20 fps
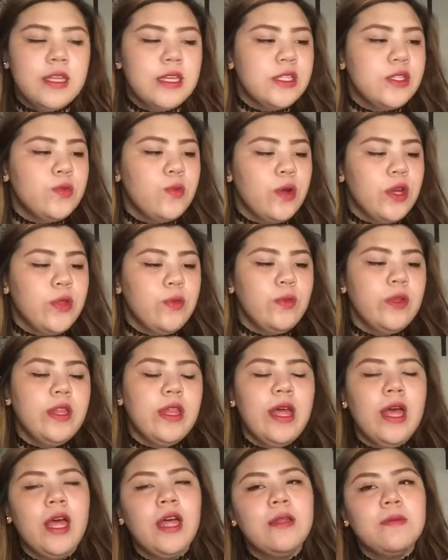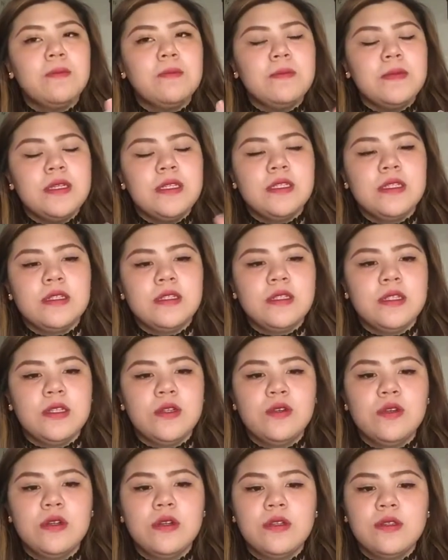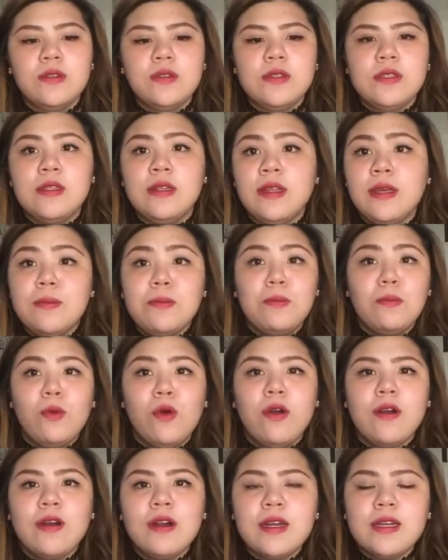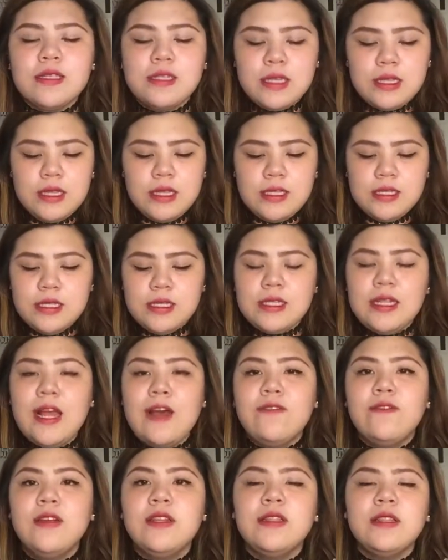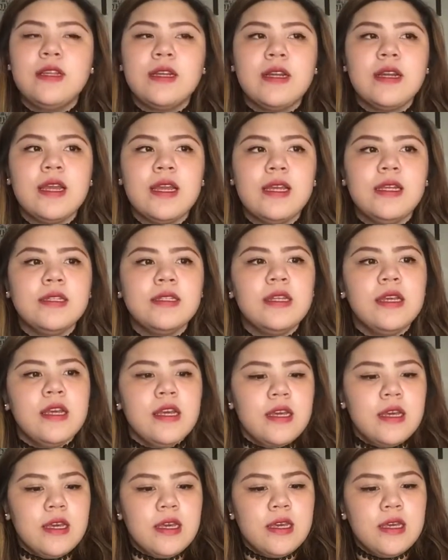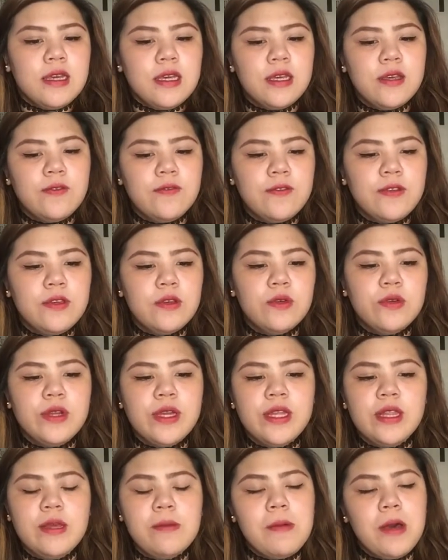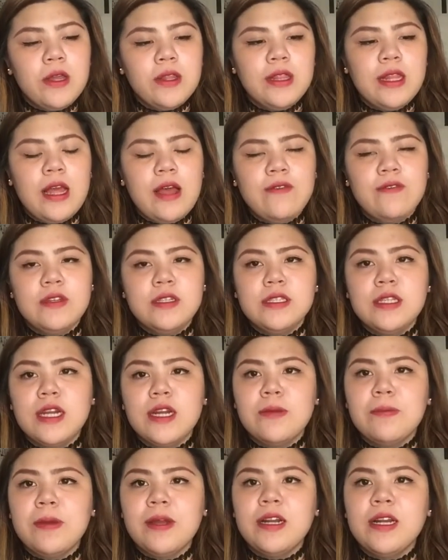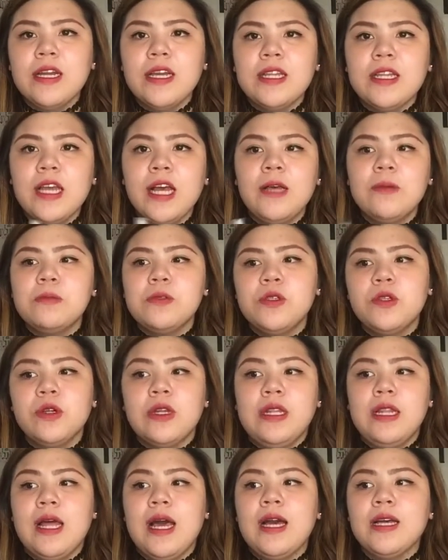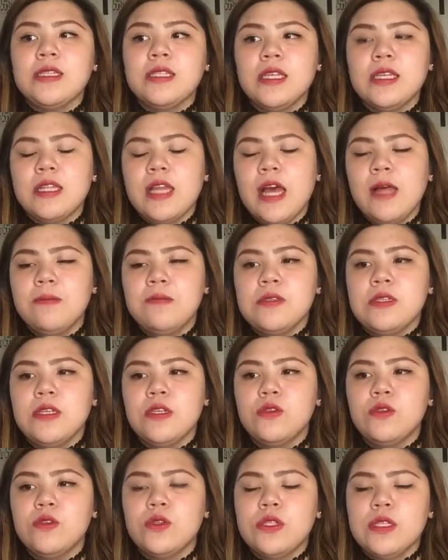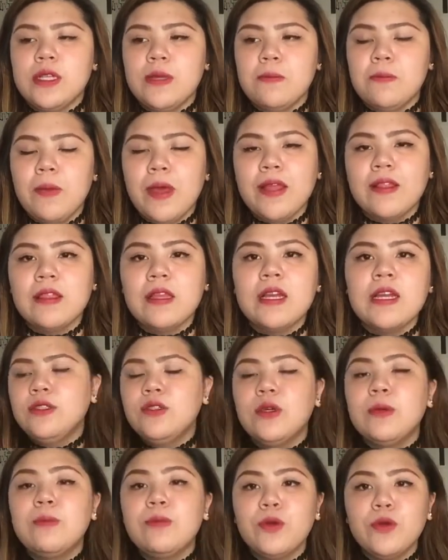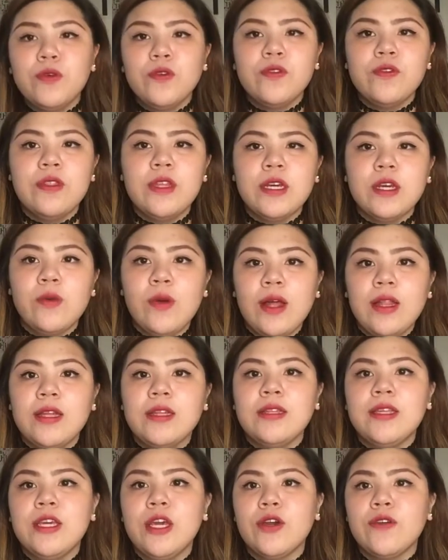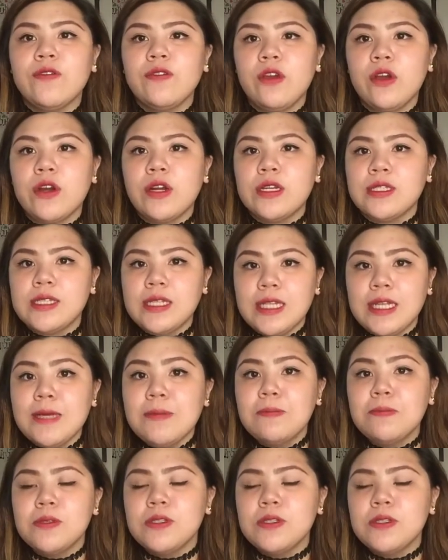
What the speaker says: This one will help me siguro to sleep more kasi this is lavender. And if you read about lavender, parang it helps you relax, it helps you to sleep better, to improve the quality of your sleep.